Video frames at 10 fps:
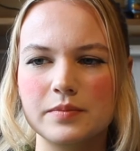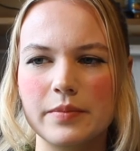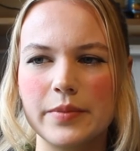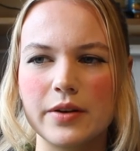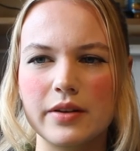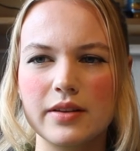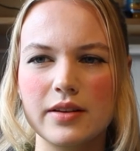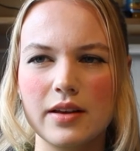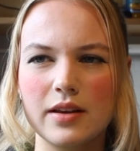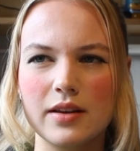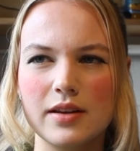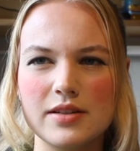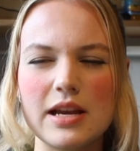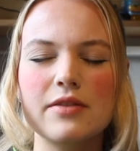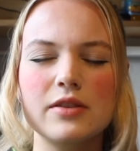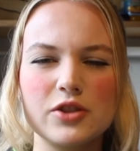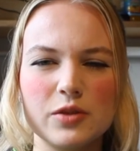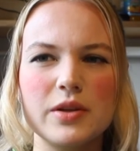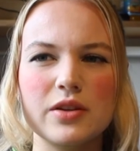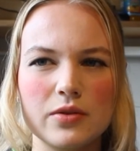But it definitely should
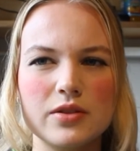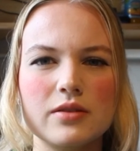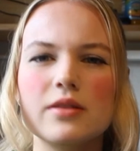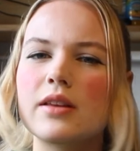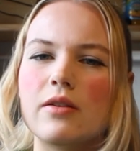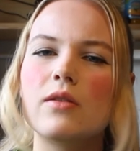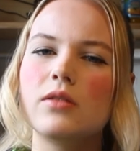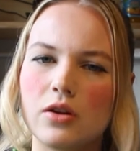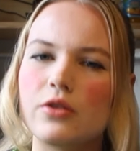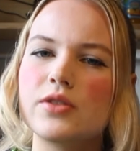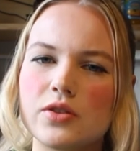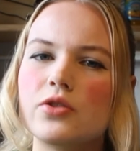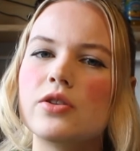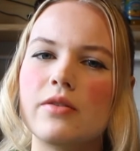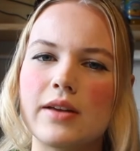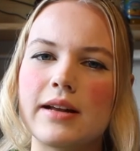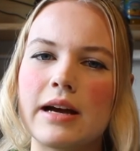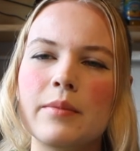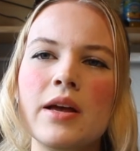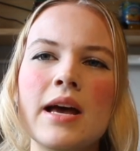be noted that there are a lot of children on that app.